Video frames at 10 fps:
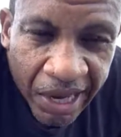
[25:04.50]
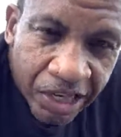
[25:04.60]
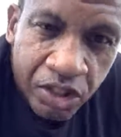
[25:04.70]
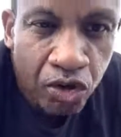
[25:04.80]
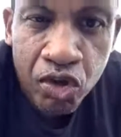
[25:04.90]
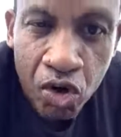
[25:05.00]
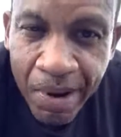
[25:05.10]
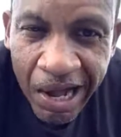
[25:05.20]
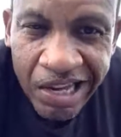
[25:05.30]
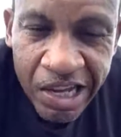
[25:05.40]
And don't
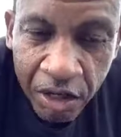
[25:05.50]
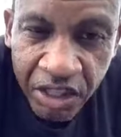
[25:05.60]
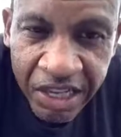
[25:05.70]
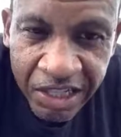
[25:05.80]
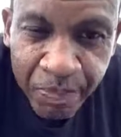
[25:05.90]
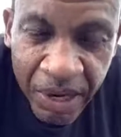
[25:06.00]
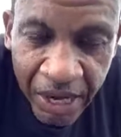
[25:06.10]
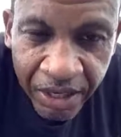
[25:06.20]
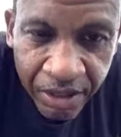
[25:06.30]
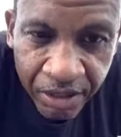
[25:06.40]
nobody else get to play.
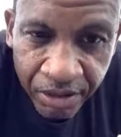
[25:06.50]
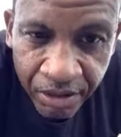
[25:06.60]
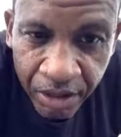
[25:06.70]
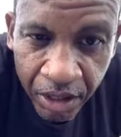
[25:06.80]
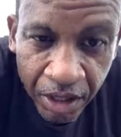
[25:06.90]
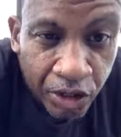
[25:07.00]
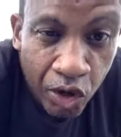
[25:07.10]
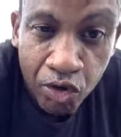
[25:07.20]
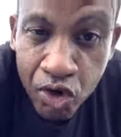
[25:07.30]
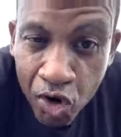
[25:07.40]

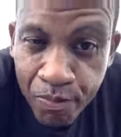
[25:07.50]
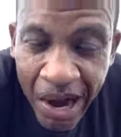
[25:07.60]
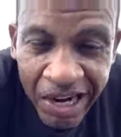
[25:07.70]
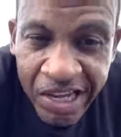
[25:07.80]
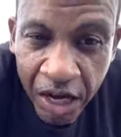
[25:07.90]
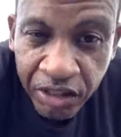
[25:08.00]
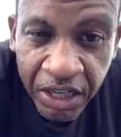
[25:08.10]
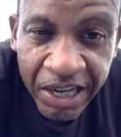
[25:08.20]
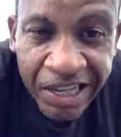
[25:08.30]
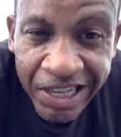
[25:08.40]
Don't nobody else
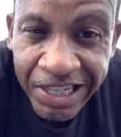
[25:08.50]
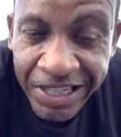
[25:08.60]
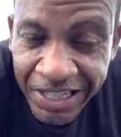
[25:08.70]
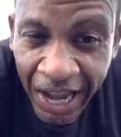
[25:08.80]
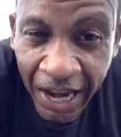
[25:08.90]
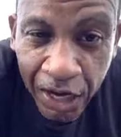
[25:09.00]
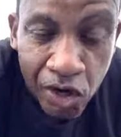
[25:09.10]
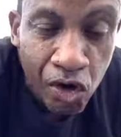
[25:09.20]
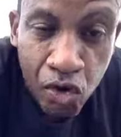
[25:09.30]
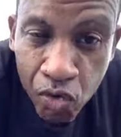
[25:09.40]
get to say
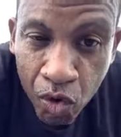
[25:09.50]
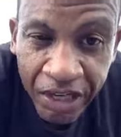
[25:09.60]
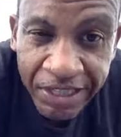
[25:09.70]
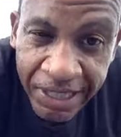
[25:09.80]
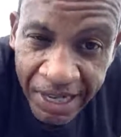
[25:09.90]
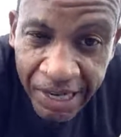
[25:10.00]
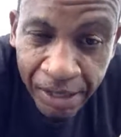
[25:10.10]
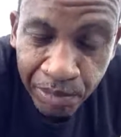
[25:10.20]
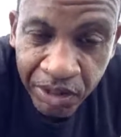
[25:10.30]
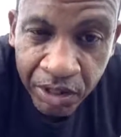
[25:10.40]
who on the
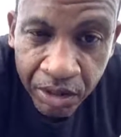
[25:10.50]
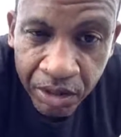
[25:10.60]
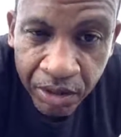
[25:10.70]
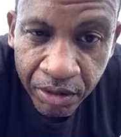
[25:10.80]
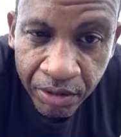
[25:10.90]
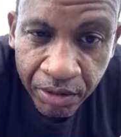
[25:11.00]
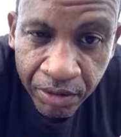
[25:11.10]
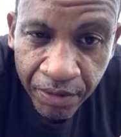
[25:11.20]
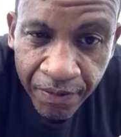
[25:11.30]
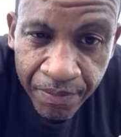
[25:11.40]
teams.
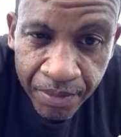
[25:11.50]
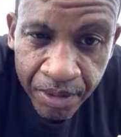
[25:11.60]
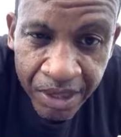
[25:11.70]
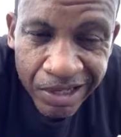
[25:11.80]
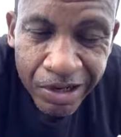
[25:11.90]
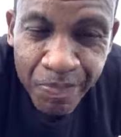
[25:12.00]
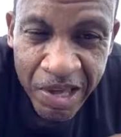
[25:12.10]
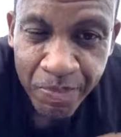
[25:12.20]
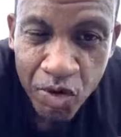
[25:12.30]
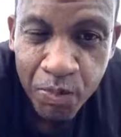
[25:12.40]
The
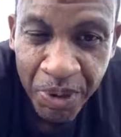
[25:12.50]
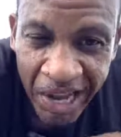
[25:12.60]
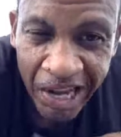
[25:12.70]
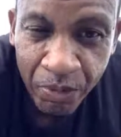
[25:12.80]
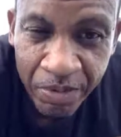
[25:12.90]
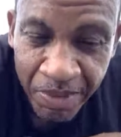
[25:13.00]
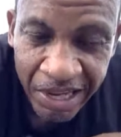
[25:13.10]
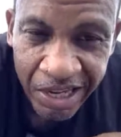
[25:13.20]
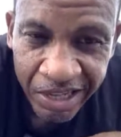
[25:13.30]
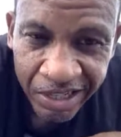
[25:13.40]
people who played with
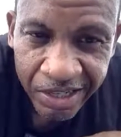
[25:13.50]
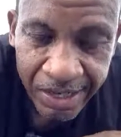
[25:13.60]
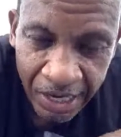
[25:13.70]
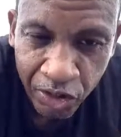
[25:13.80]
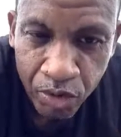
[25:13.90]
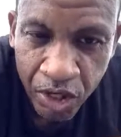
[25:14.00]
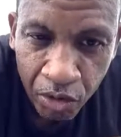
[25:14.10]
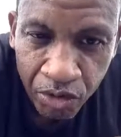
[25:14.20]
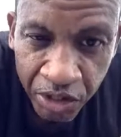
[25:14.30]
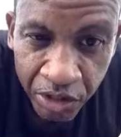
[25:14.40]
me, that's who the
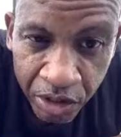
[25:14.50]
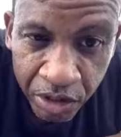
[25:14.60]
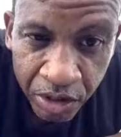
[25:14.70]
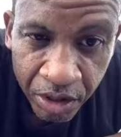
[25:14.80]
coaches.